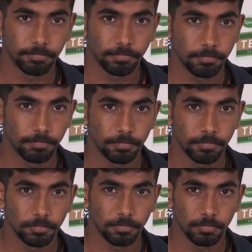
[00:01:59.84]

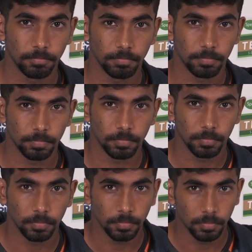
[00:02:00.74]

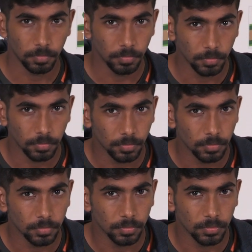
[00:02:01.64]
(no one is talking)